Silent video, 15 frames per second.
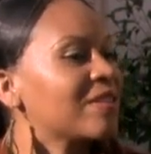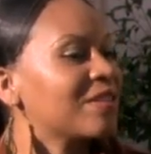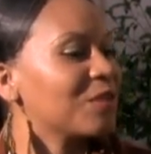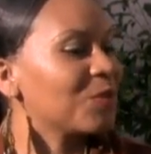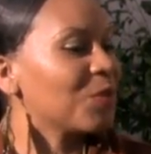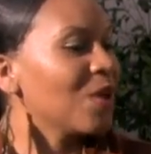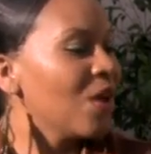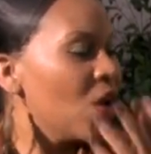
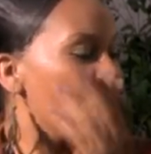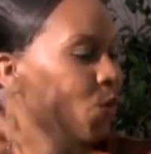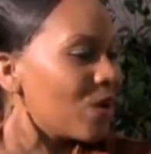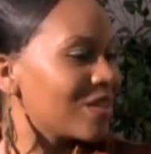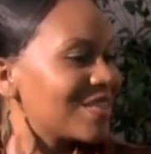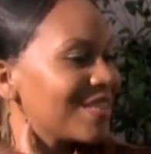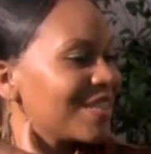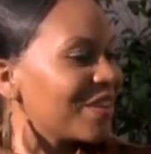So
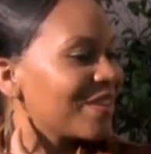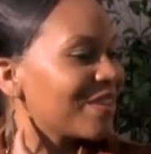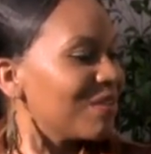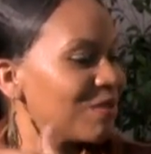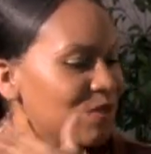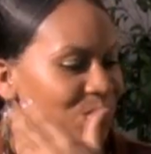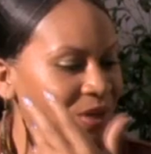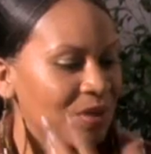one
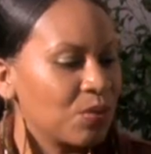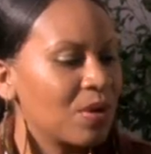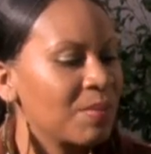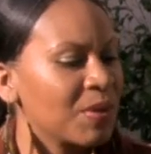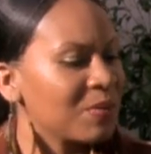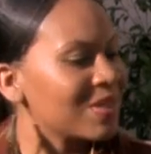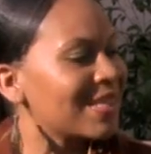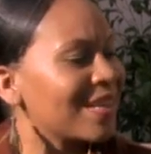scenario is a
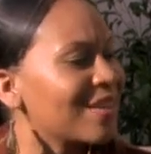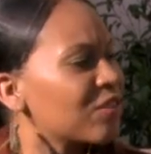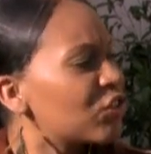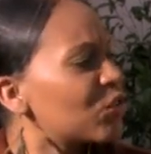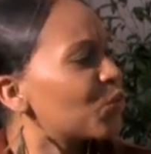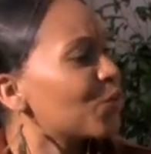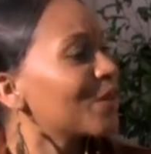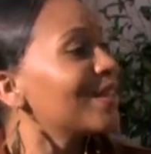woman was saying
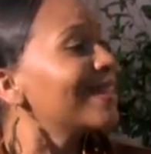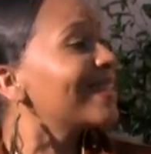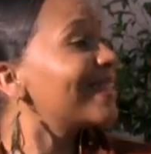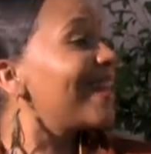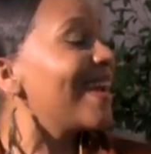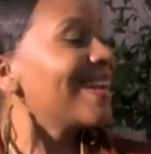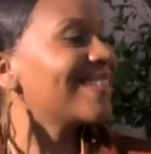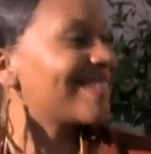she really
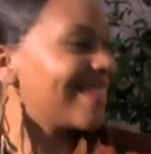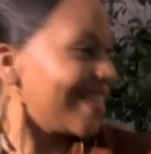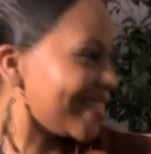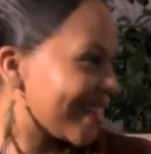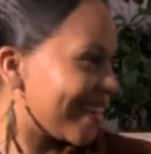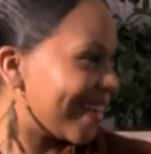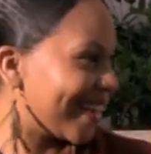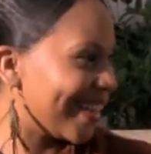liked
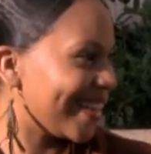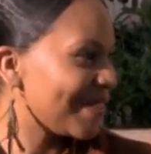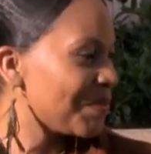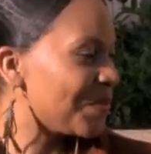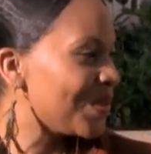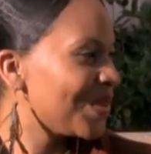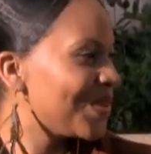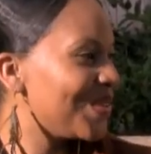this guy,
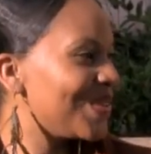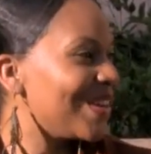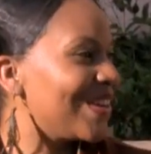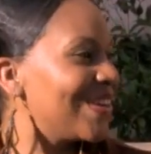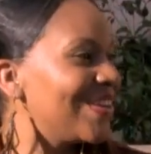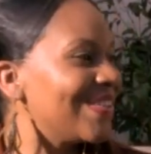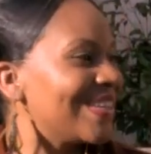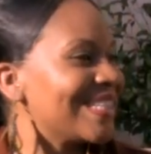you
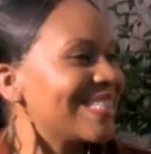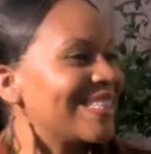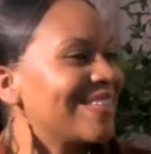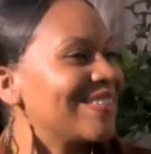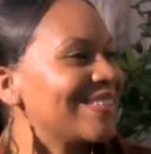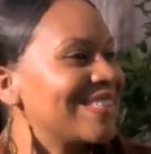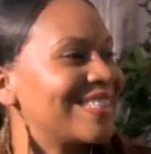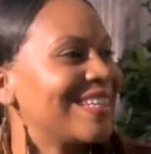know, and
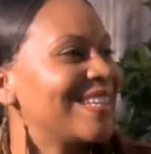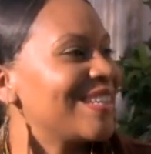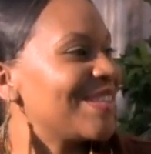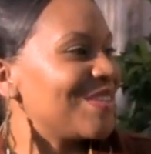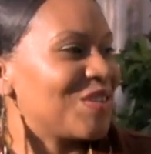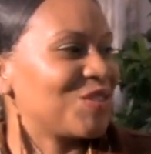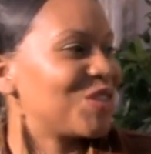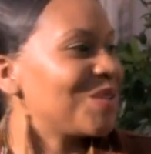so
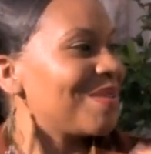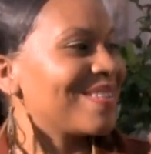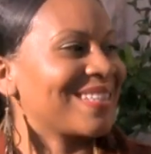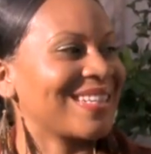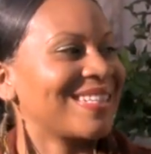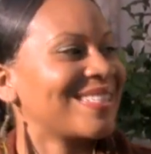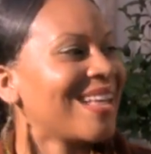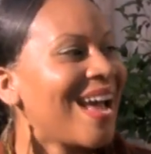she
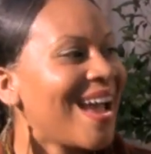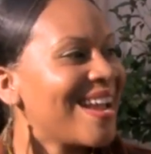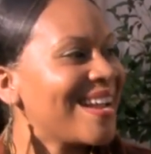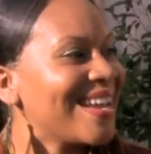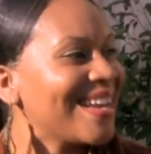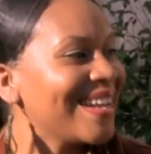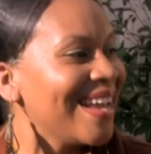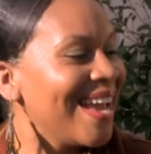was
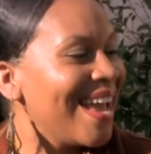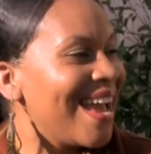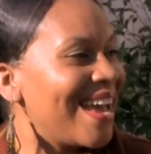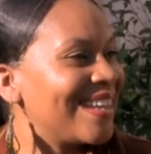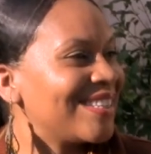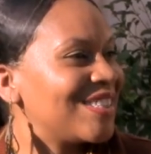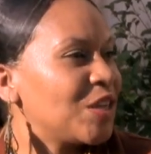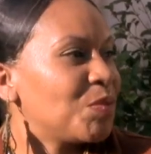excited
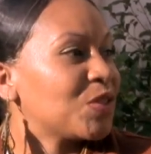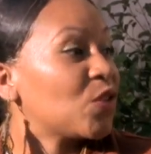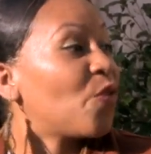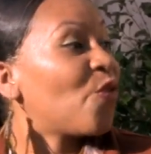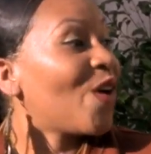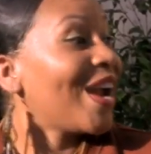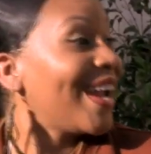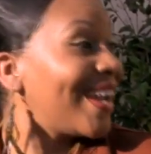and she was
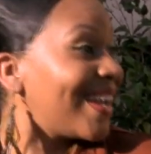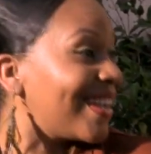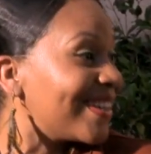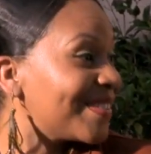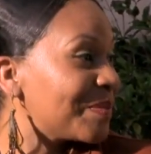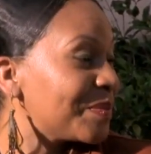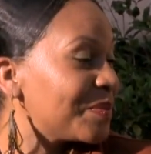afraid.